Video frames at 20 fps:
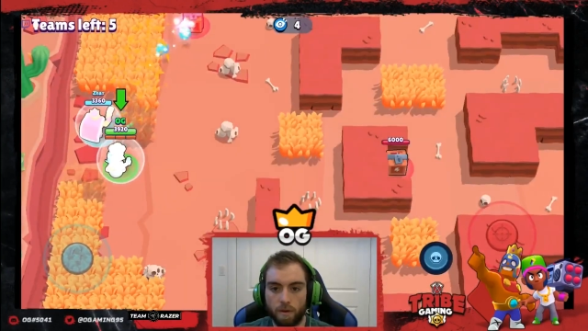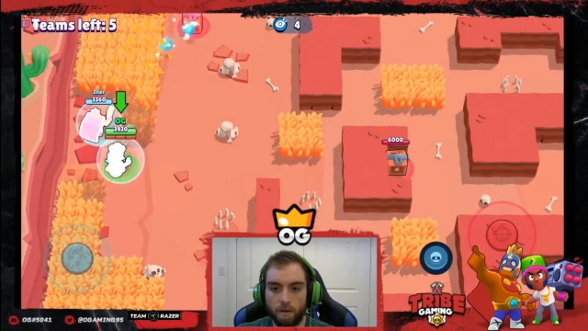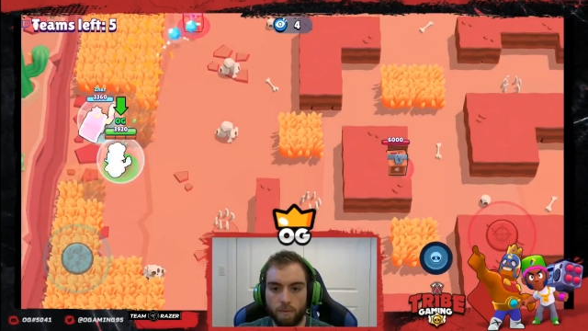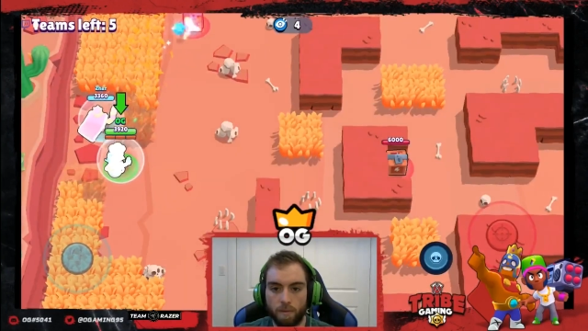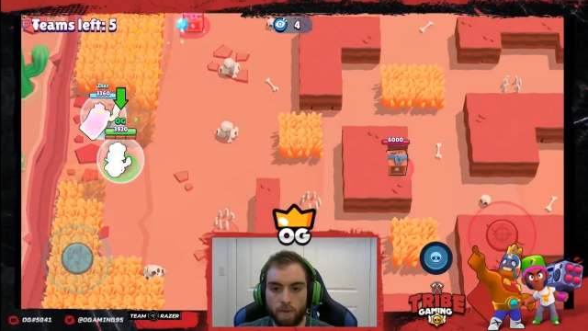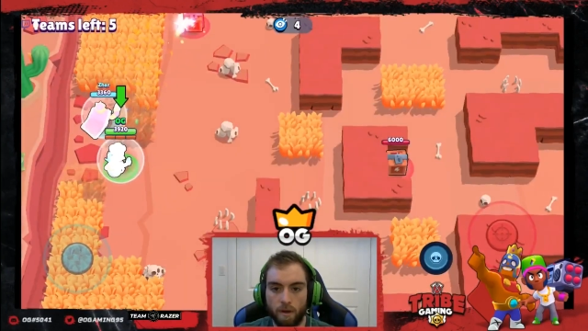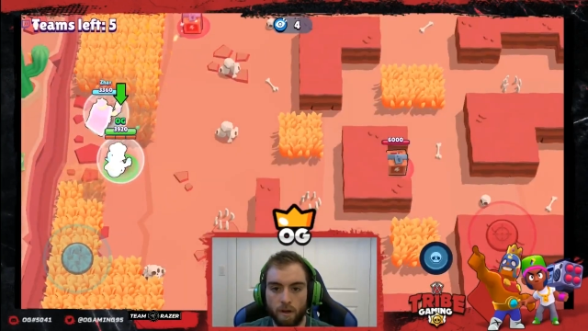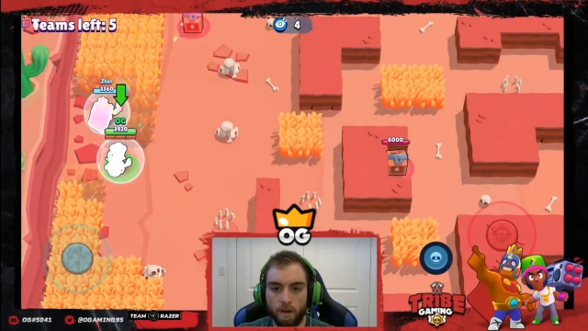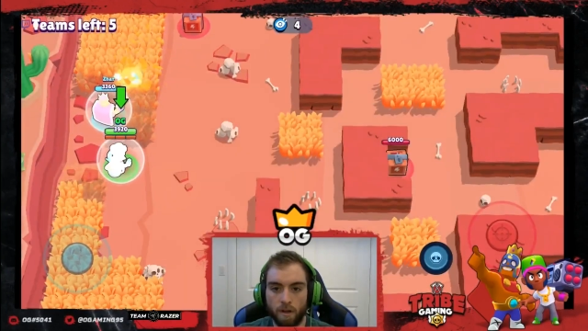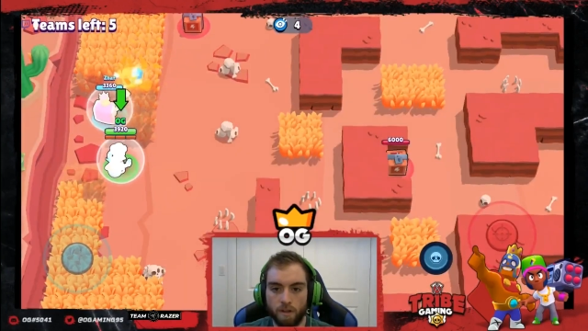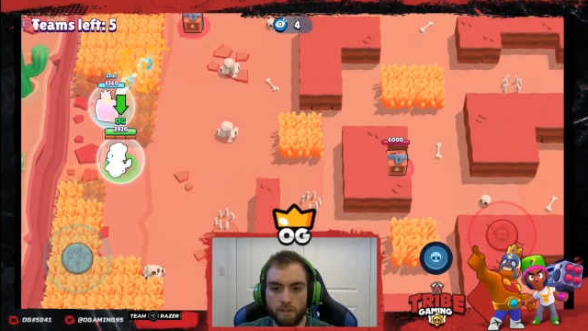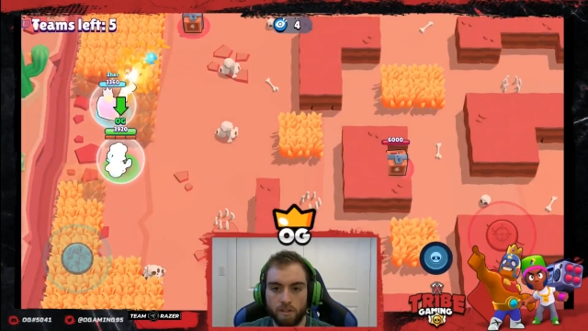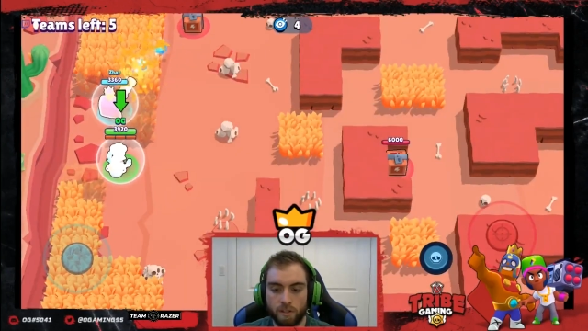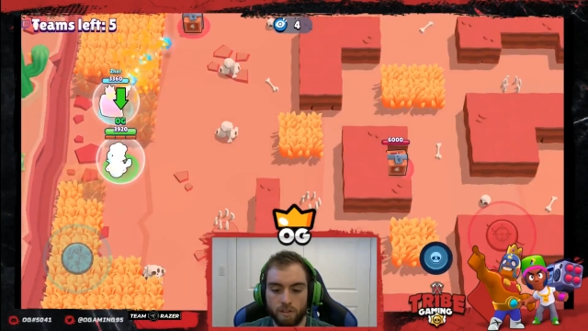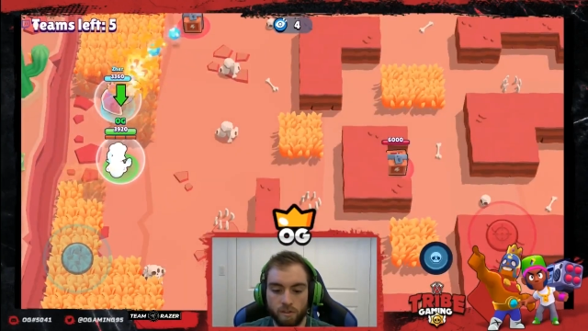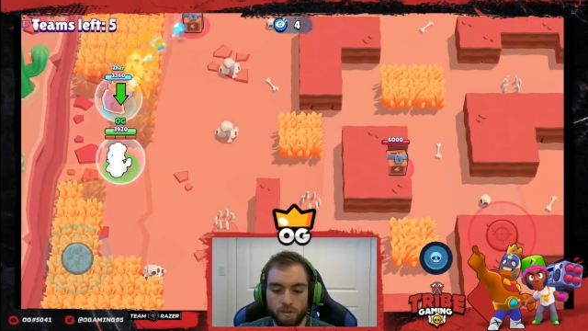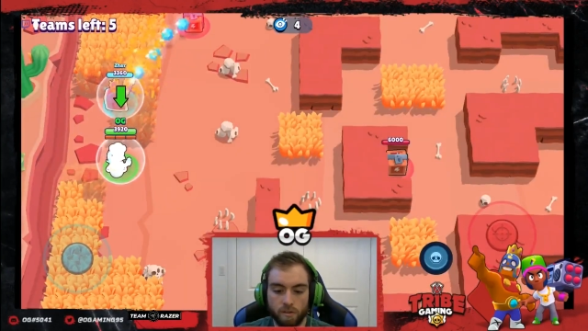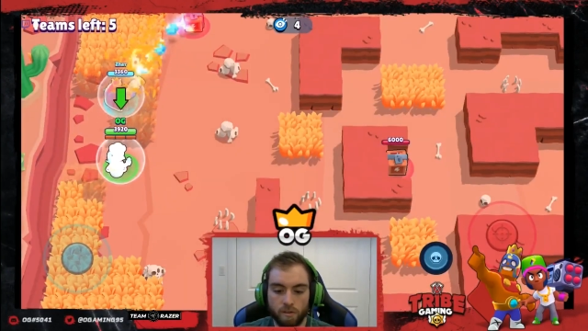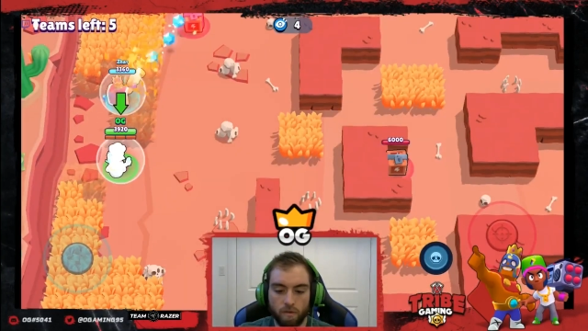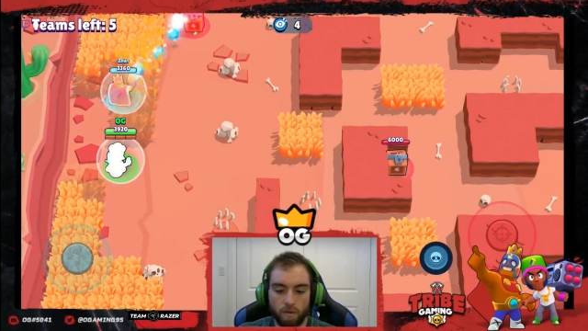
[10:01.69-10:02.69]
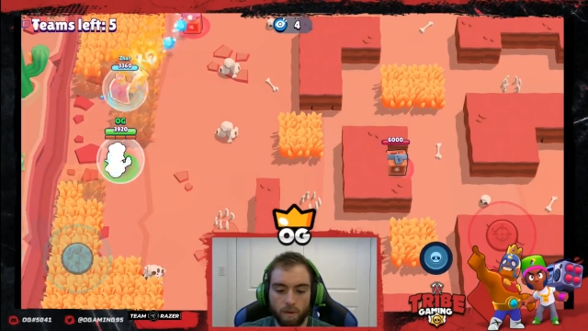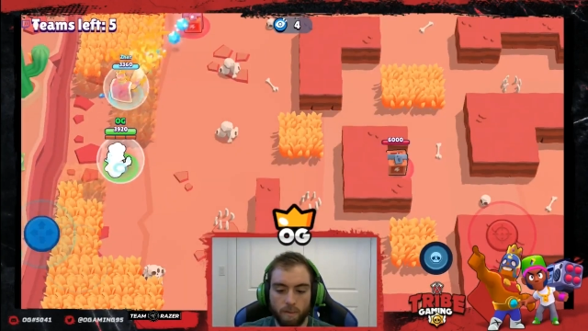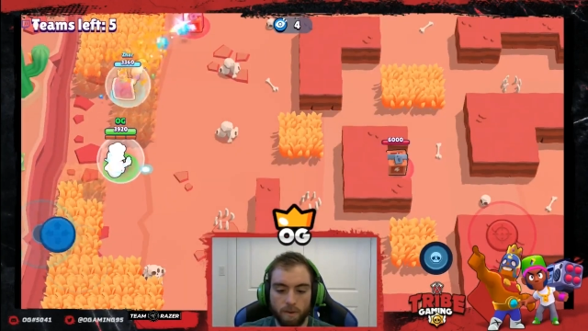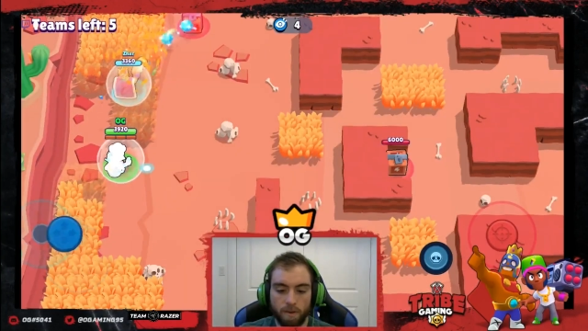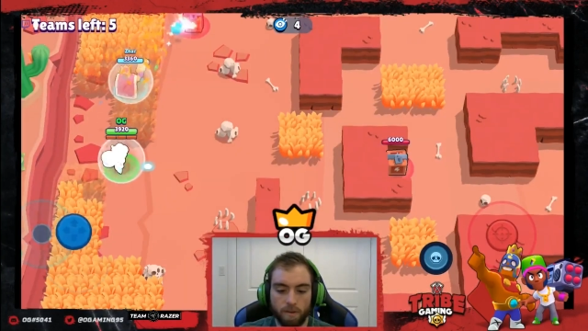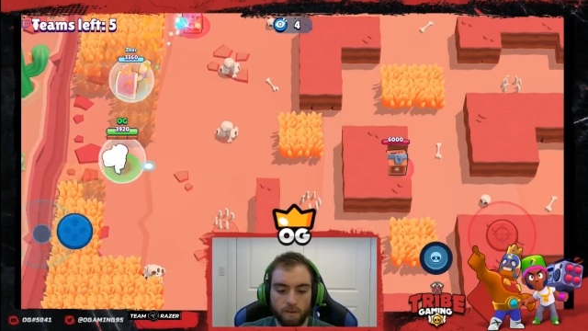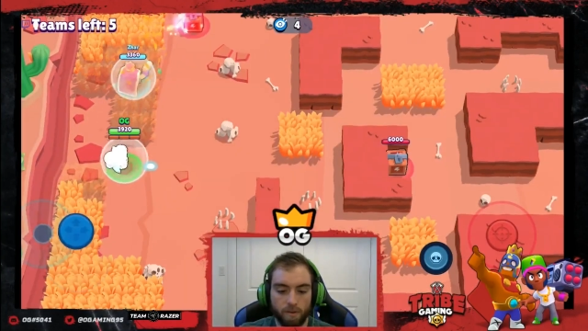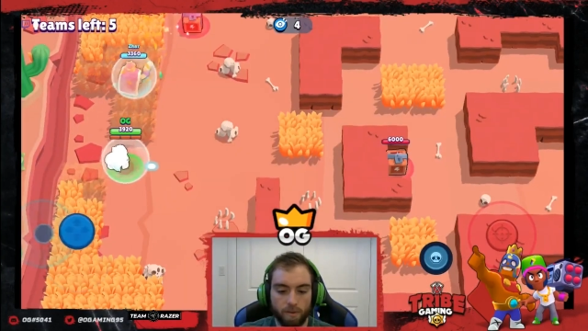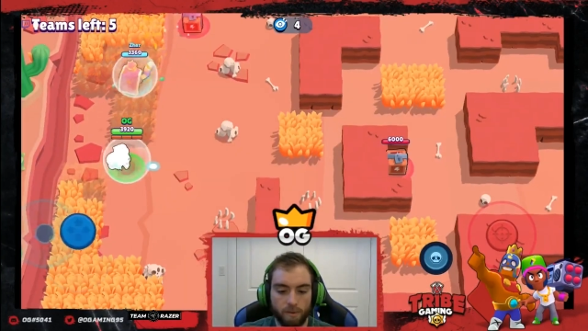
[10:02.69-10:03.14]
a box, right by two